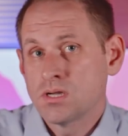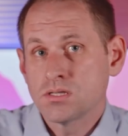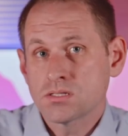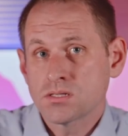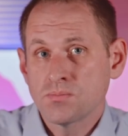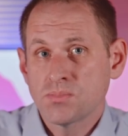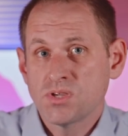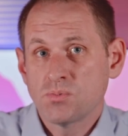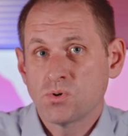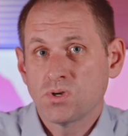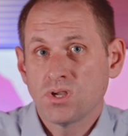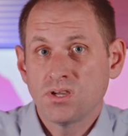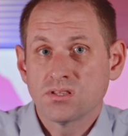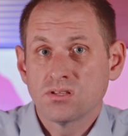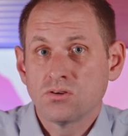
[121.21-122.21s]
Some people
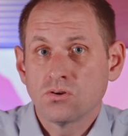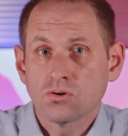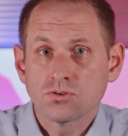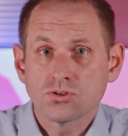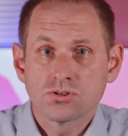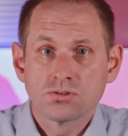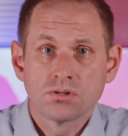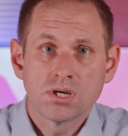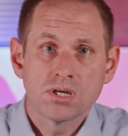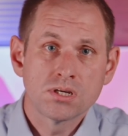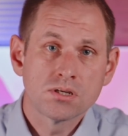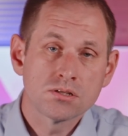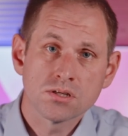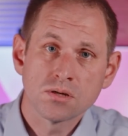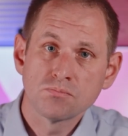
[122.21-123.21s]
like the notch,
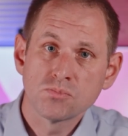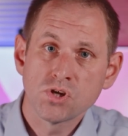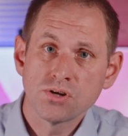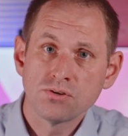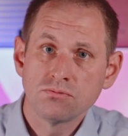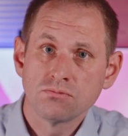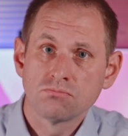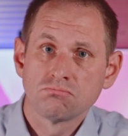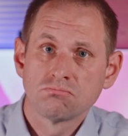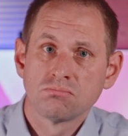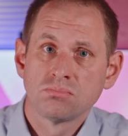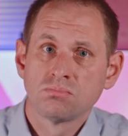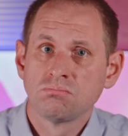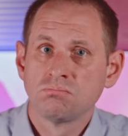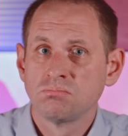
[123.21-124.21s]
some don't.
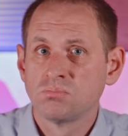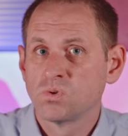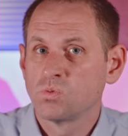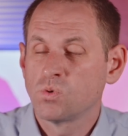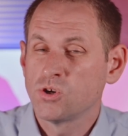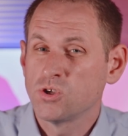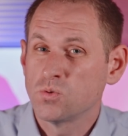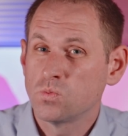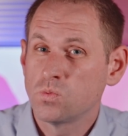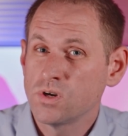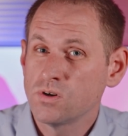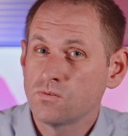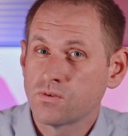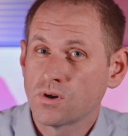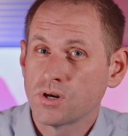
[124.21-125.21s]
What you
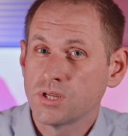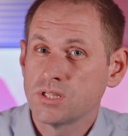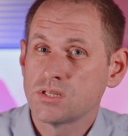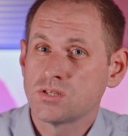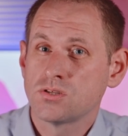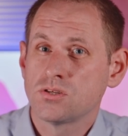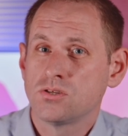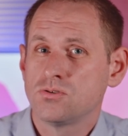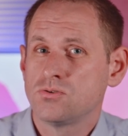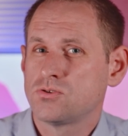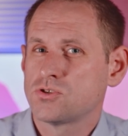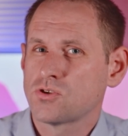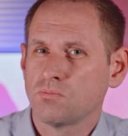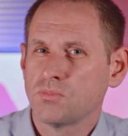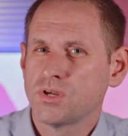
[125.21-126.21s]
will find is that you
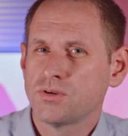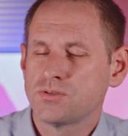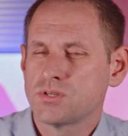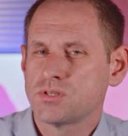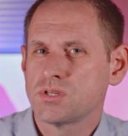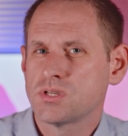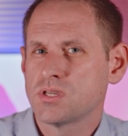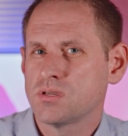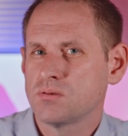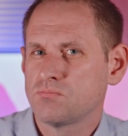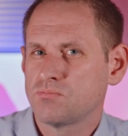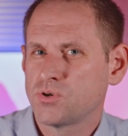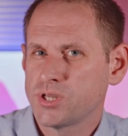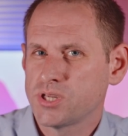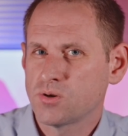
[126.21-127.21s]
stop noticing it
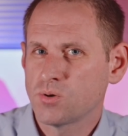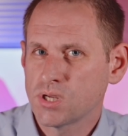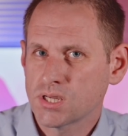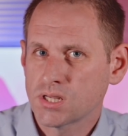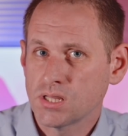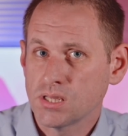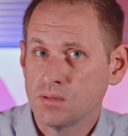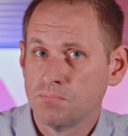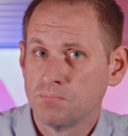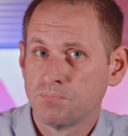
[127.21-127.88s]
pretty quickly.